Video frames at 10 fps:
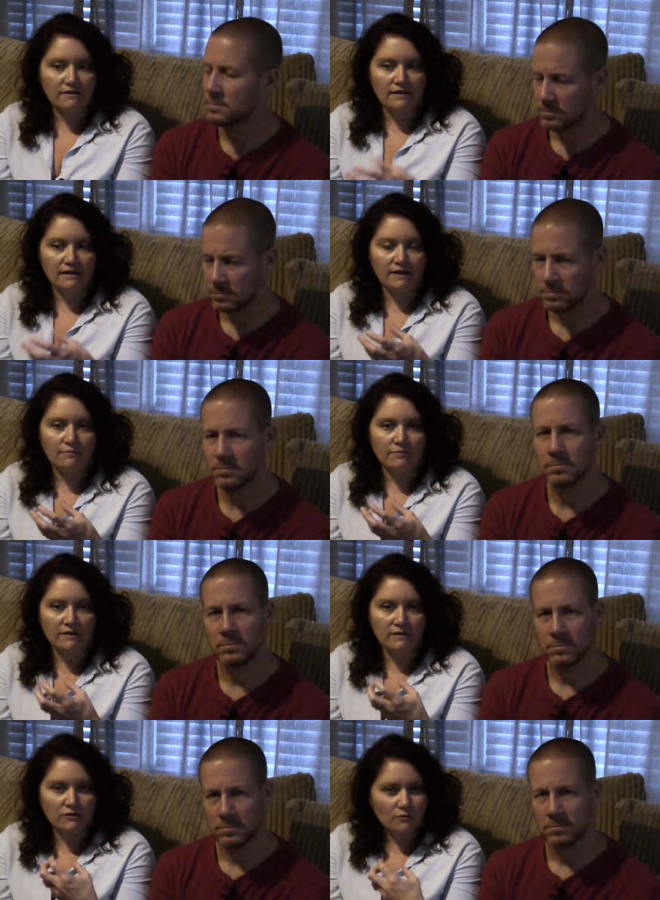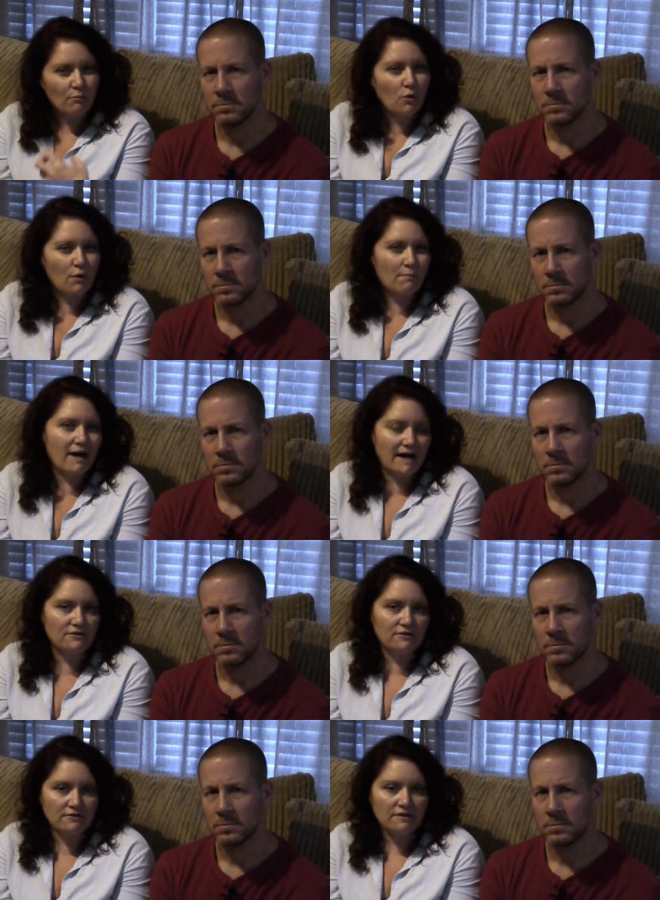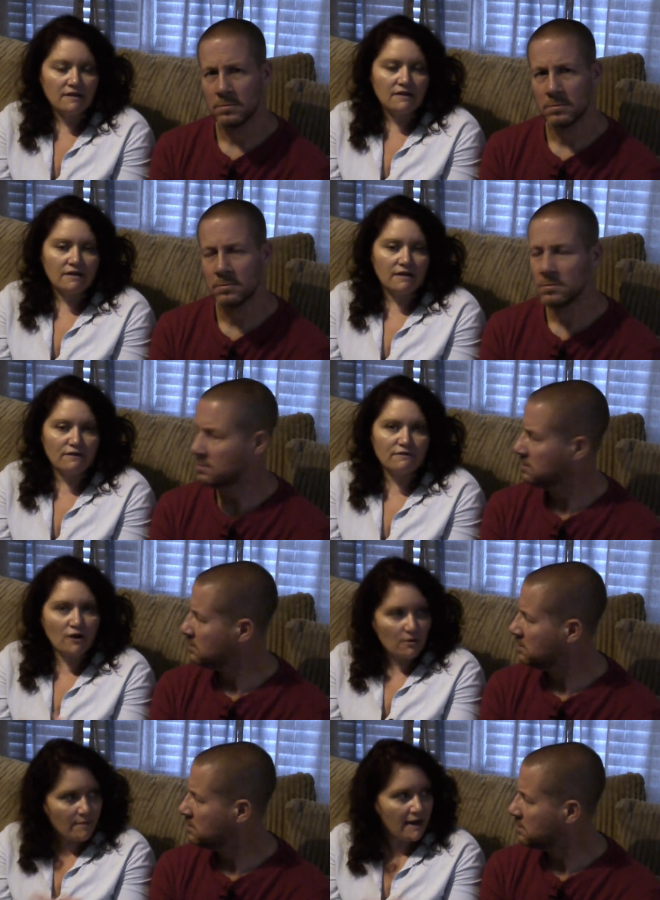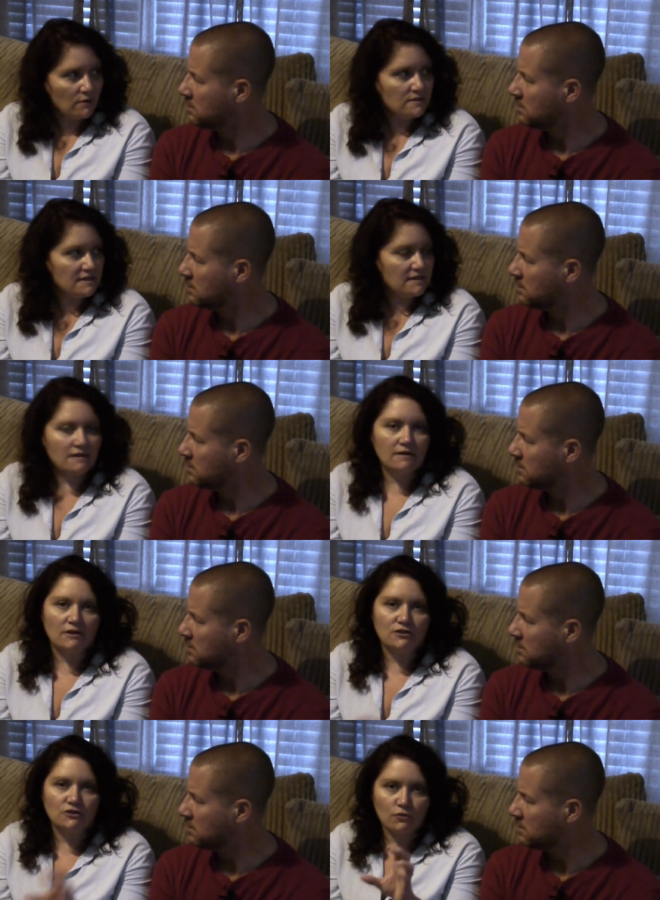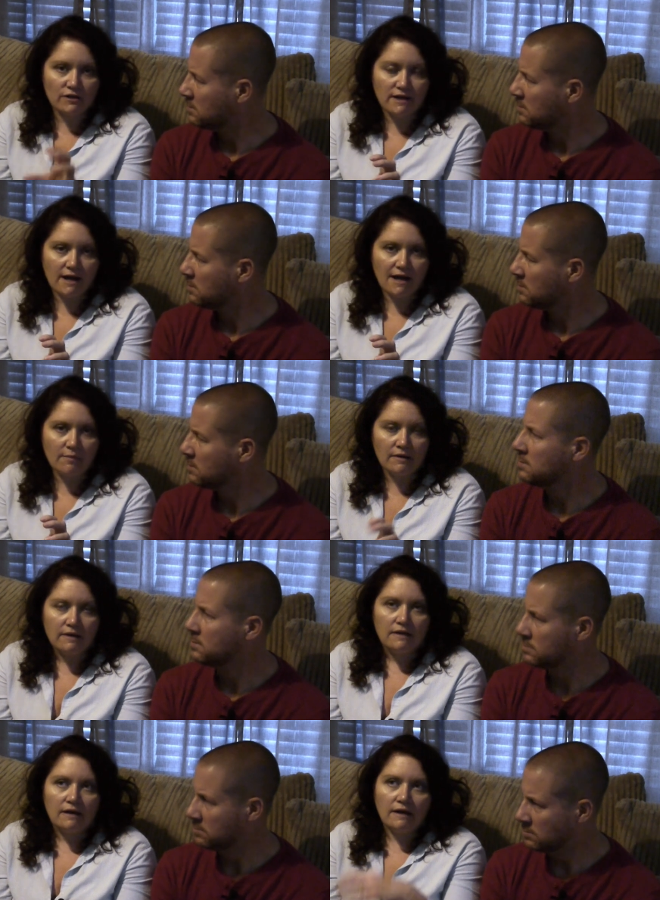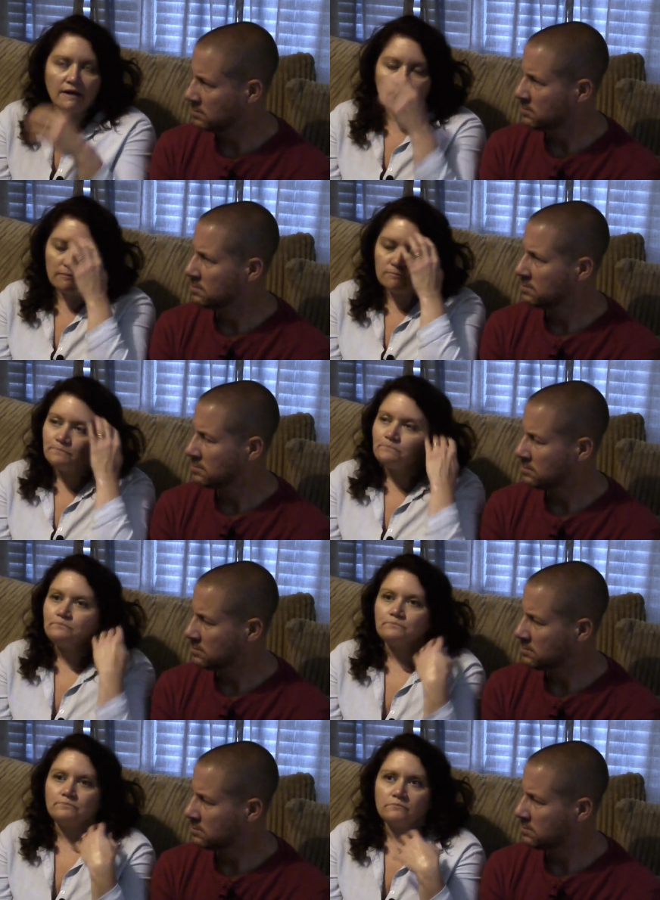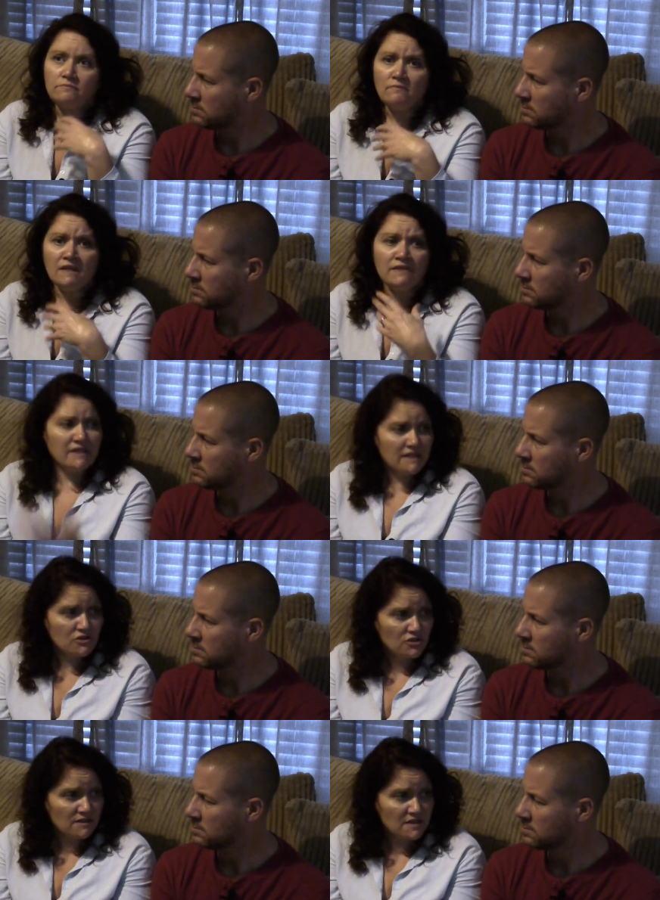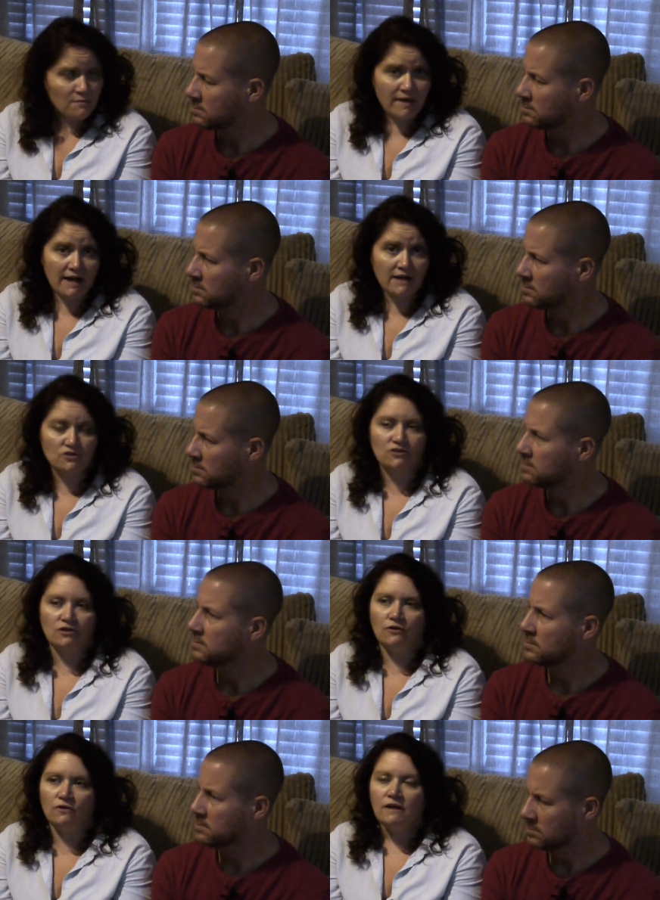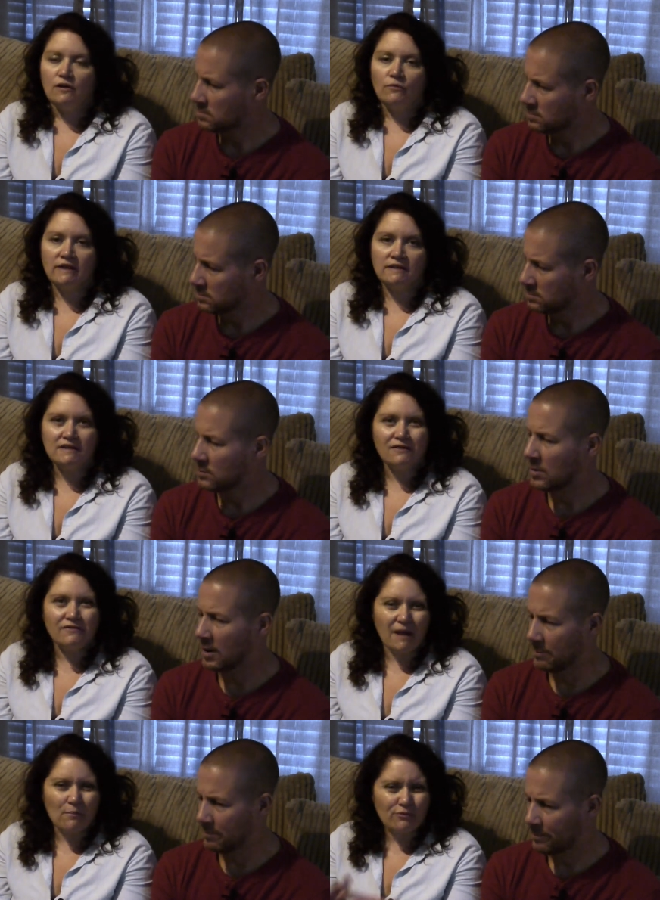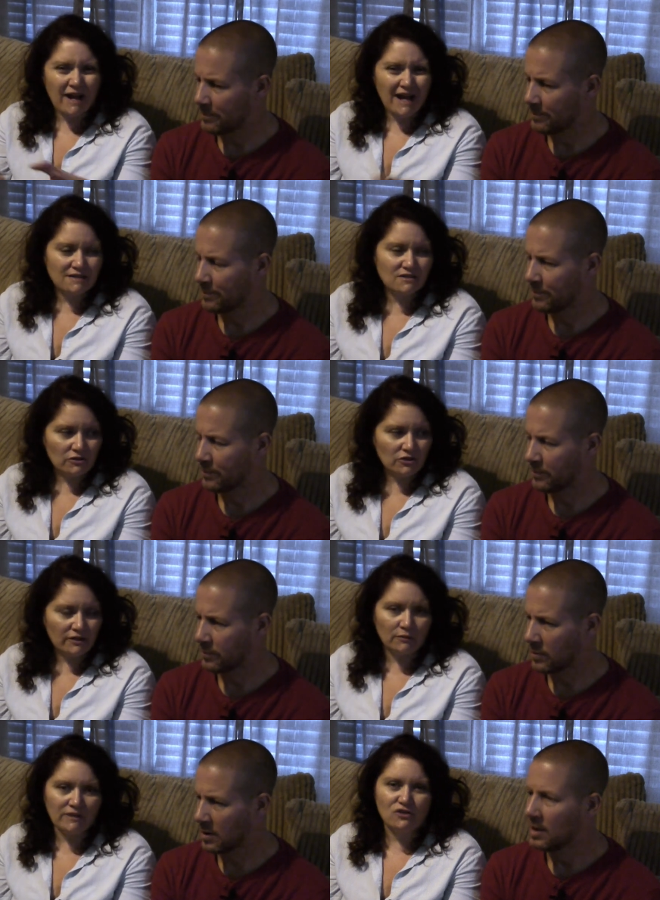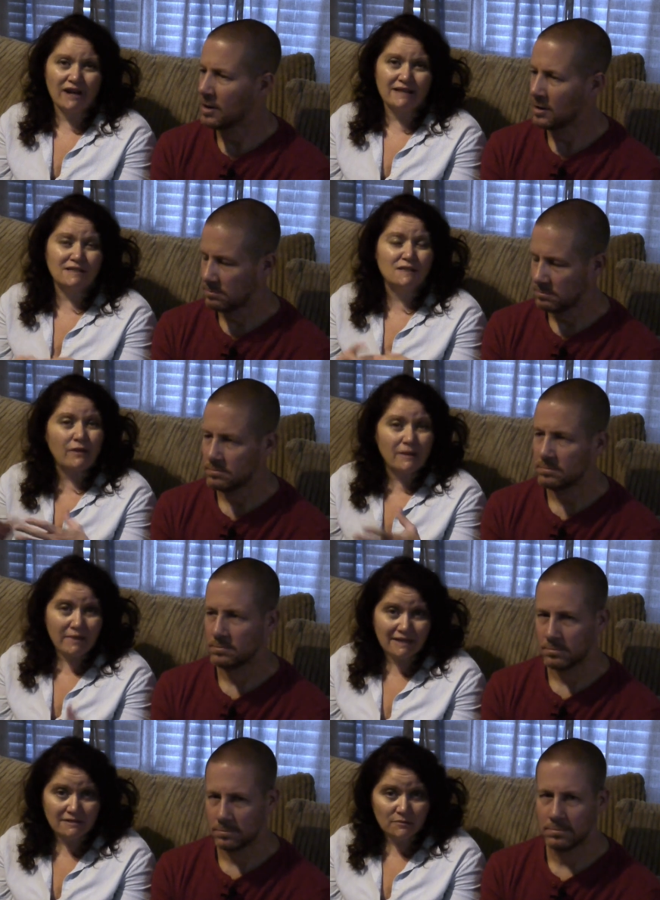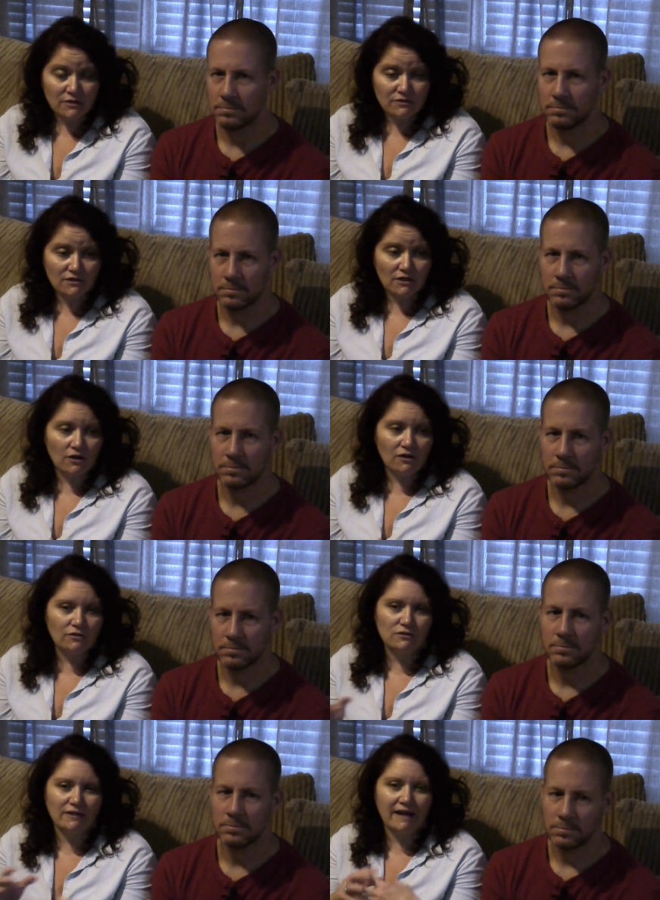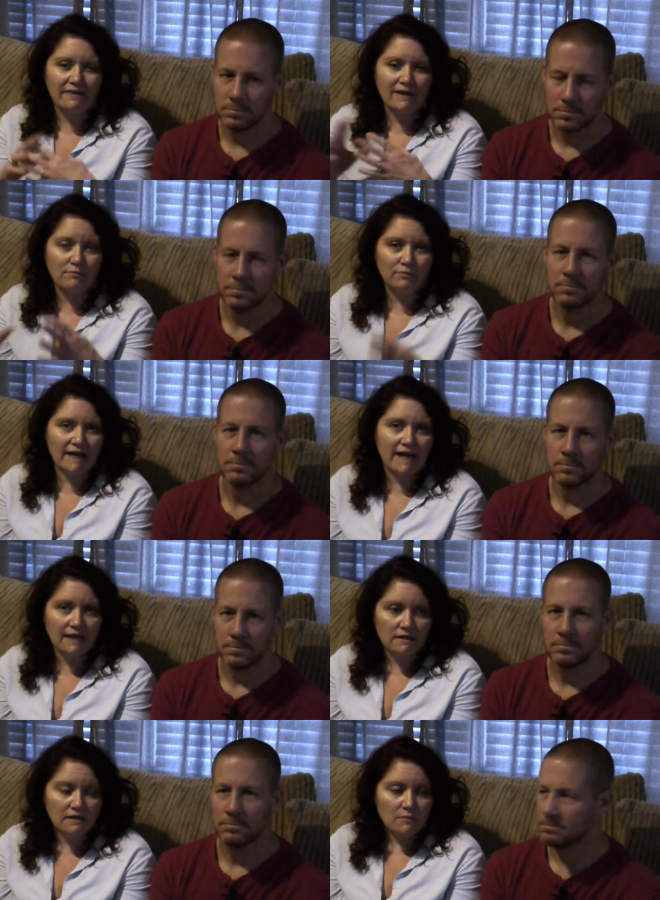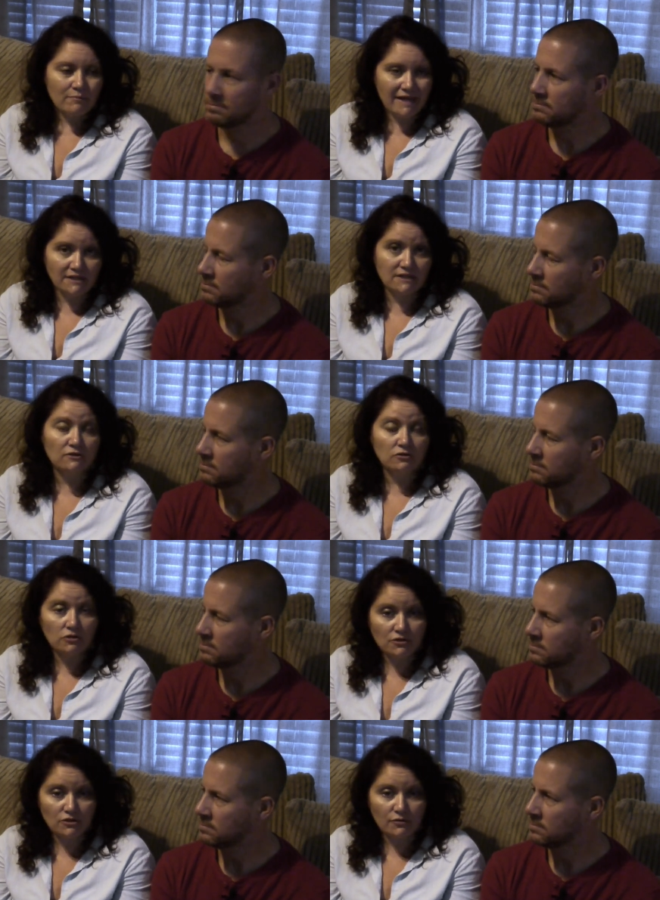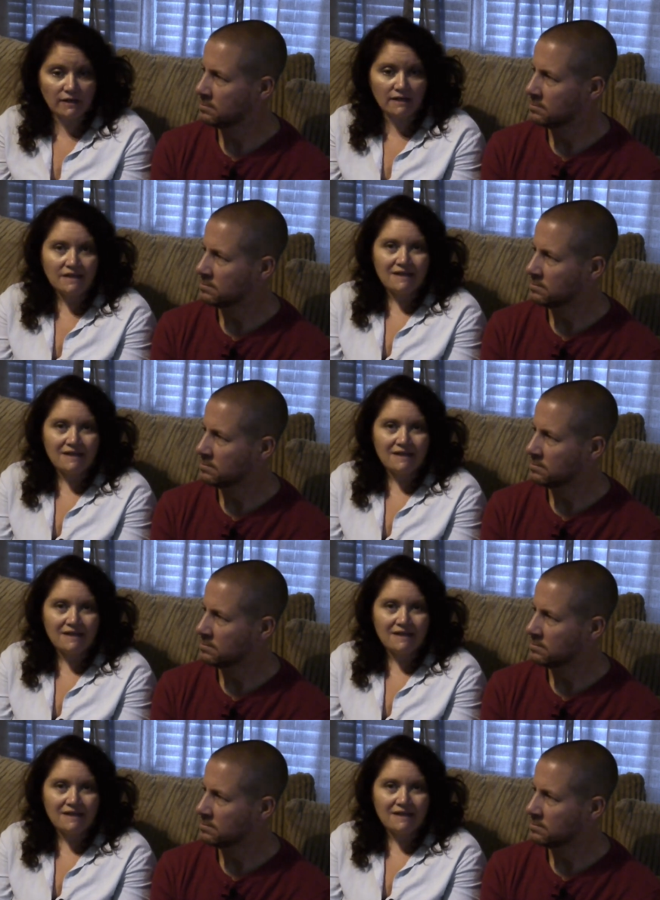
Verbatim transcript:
Speaker 1: um, more modern uh, farmhousey uh, doorknob um, and the hinges to match. So we instead of that brass look, we tried to spray paint them years ago, so it had that black painted look to it.